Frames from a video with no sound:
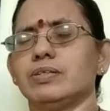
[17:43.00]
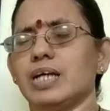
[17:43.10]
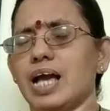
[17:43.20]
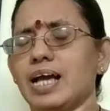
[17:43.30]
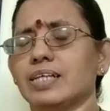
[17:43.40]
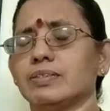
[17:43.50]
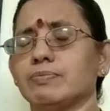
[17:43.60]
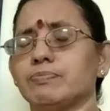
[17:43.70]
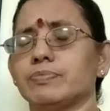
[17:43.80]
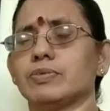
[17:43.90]
and
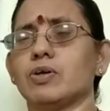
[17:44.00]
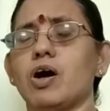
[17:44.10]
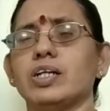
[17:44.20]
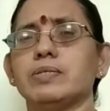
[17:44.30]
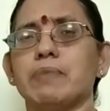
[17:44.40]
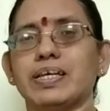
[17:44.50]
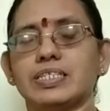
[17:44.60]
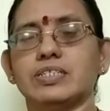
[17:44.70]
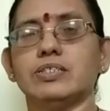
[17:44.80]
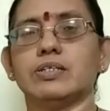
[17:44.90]
God's
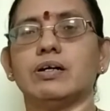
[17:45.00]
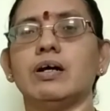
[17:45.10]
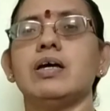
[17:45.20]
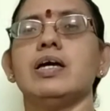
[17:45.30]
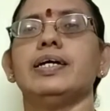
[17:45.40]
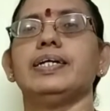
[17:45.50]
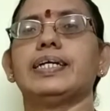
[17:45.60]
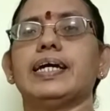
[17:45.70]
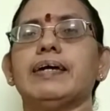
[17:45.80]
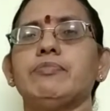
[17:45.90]
messenger, he
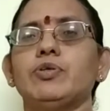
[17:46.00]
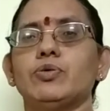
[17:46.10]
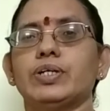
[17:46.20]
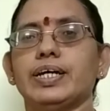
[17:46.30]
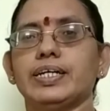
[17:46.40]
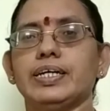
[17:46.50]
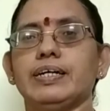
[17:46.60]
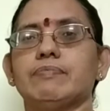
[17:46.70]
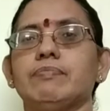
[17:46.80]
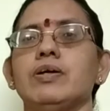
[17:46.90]
came to take
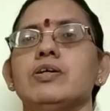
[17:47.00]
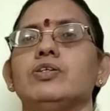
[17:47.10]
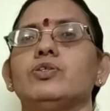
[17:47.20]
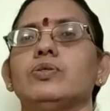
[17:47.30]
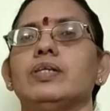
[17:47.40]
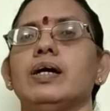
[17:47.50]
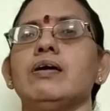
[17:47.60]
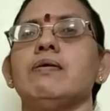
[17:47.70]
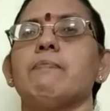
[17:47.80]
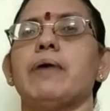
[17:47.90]
him to the
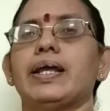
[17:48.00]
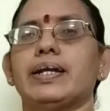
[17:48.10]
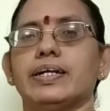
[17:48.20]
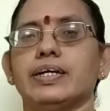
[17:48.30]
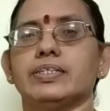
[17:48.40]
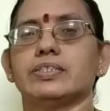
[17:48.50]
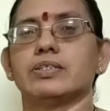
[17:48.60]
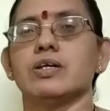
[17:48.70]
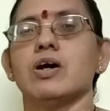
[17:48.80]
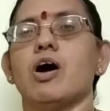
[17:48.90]
paradise
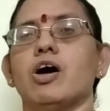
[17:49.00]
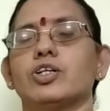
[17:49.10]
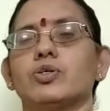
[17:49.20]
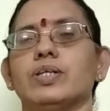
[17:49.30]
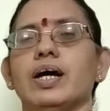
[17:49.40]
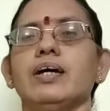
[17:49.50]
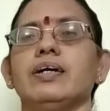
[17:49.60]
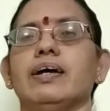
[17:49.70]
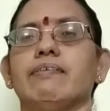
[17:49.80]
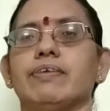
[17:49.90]
or to the
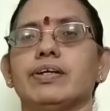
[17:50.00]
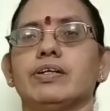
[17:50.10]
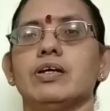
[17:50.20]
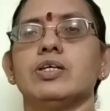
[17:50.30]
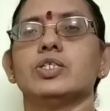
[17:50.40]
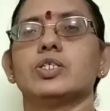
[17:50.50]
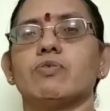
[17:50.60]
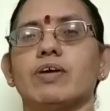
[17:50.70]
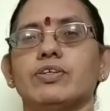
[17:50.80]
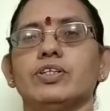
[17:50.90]
heaven. So
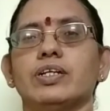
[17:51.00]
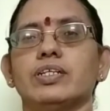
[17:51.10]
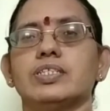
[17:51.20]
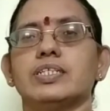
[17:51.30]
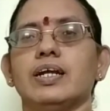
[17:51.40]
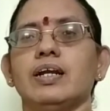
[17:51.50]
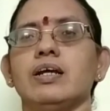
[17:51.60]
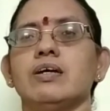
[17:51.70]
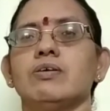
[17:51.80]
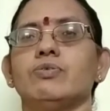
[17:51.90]
what do you understand?
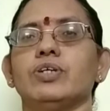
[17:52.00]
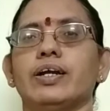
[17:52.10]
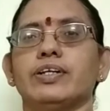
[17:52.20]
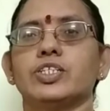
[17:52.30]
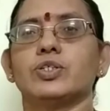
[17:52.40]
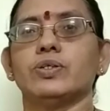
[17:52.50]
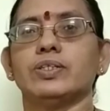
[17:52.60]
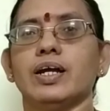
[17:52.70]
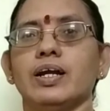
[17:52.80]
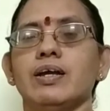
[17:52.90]
We understood
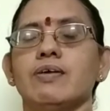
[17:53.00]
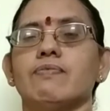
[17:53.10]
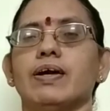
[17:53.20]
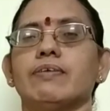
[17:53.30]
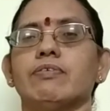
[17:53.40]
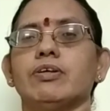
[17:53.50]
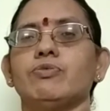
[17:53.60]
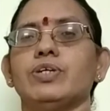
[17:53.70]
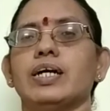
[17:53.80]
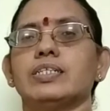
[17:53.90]
that whenever
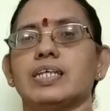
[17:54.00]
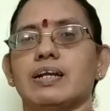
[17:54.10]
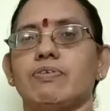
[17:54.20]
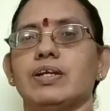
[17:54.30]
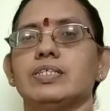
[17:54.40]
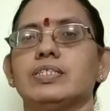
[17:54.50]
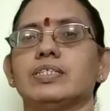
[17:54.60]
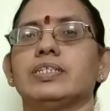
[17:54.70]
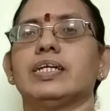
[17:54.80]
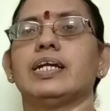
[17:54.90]
we are selfless,
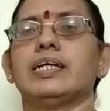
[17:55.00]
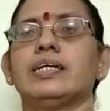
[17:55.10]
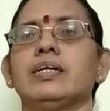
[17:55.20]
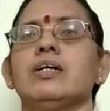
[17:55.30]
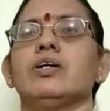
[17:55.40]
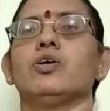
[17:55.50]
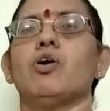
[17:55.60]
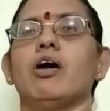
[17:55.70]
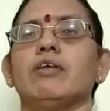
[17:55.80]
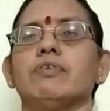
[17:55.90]
really
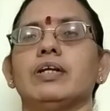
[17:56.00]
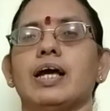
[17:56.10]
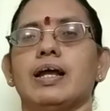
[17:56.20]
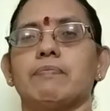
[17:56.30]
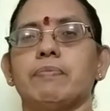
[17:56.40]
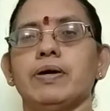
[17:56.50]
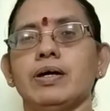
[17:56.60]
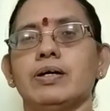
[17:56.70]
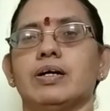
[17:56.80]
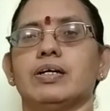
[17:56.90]
God will help
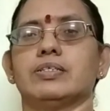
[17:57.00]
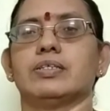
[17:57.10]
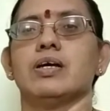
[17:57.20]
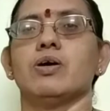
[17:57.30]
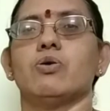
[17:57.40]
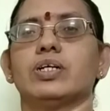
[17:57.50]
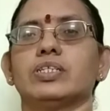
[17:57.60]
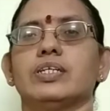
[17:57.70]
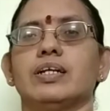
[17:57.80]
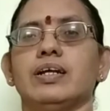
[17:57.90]
us. Okay,
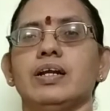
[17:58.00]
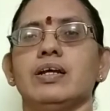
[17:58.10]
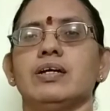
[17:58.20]
children.